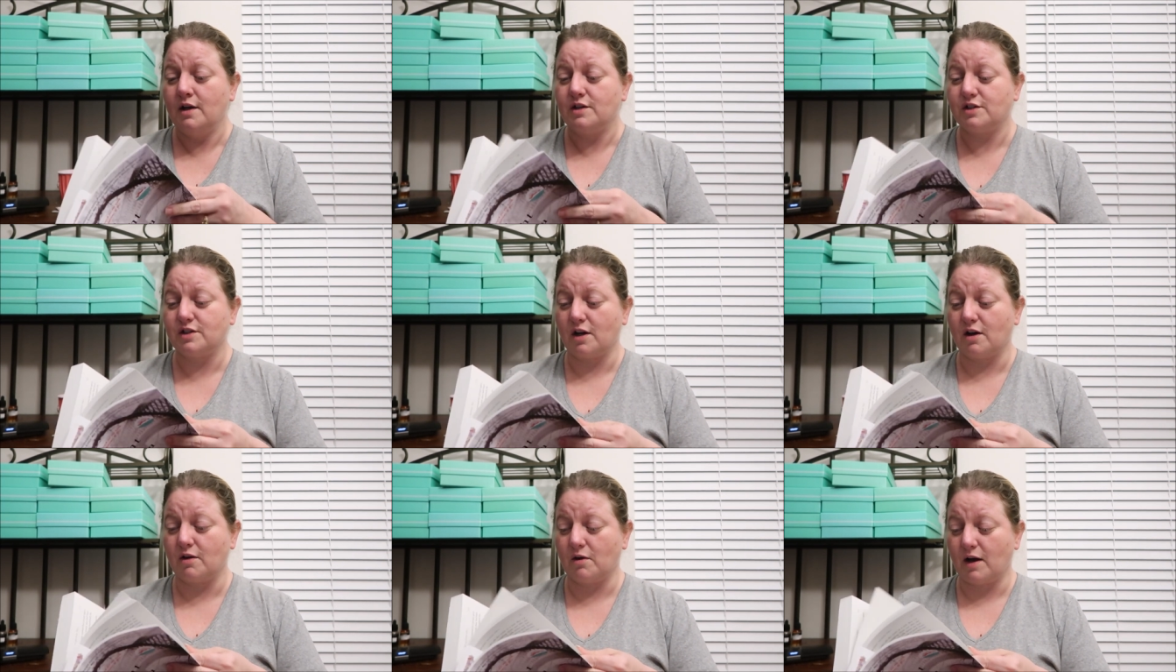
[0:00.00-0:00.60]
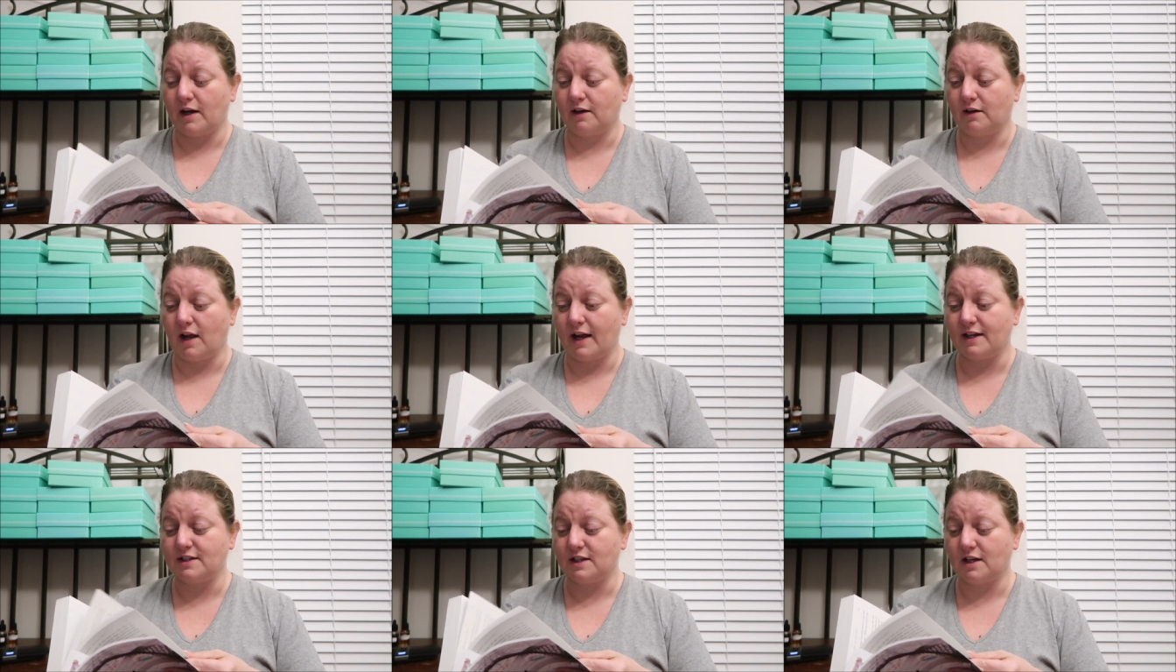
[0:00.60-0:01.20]
So I'd
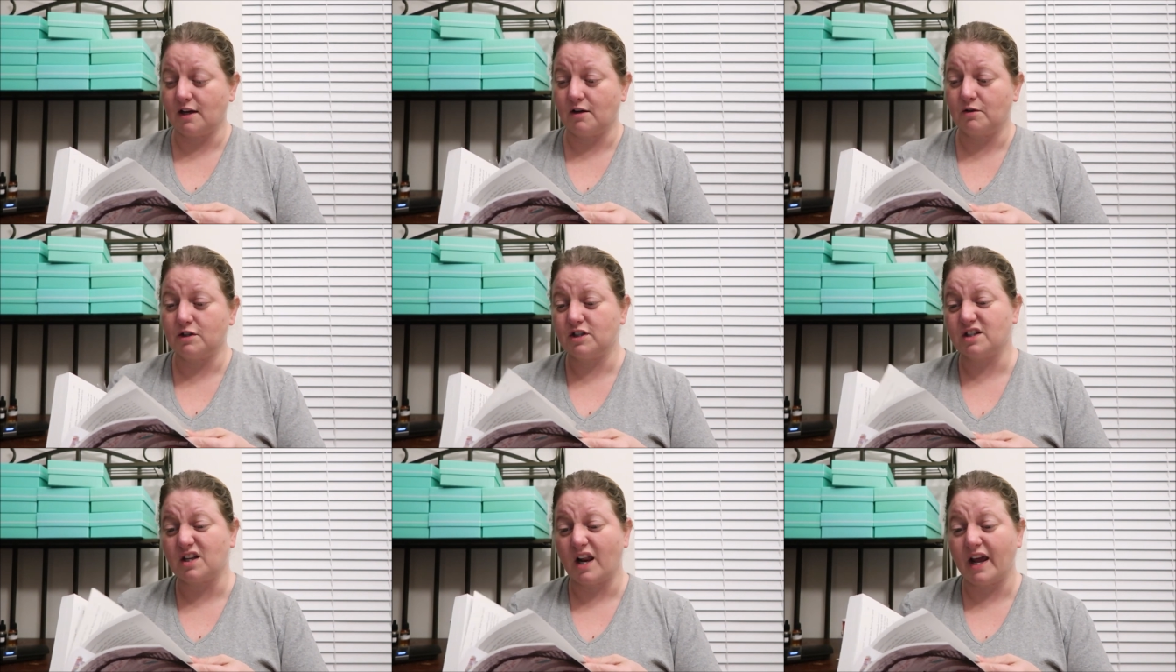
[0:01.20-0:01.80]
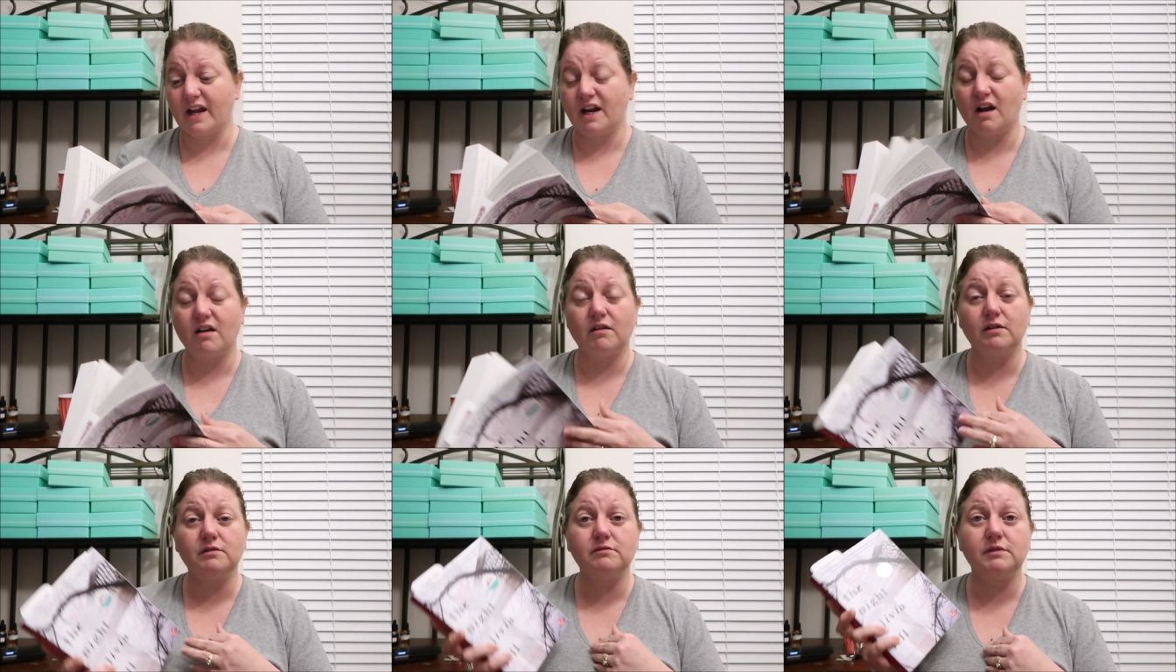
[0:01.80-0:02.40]
like to go and just lay down